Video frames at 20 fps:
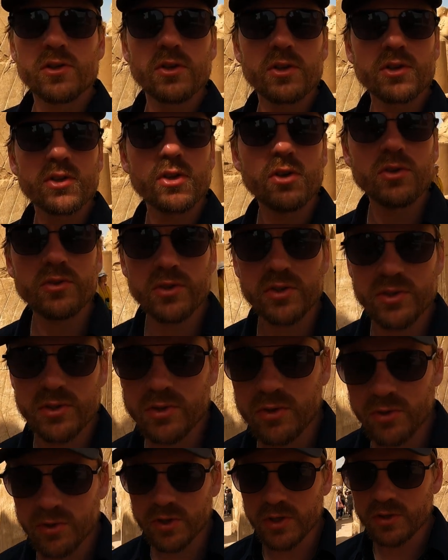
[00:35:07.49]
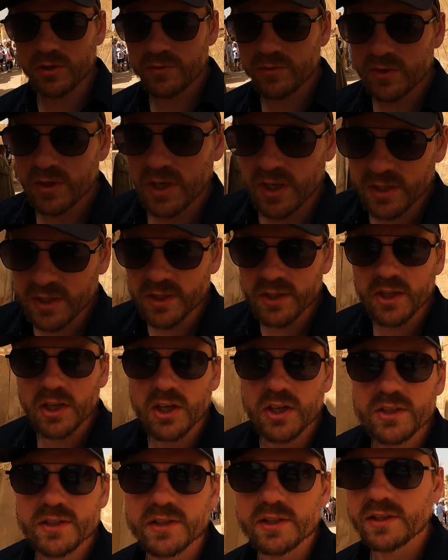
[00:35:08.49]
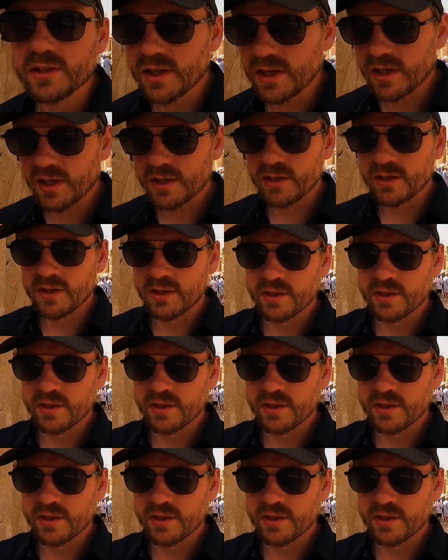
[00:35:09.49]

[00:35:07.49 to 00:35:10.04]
So I told the story of Akhenaten there,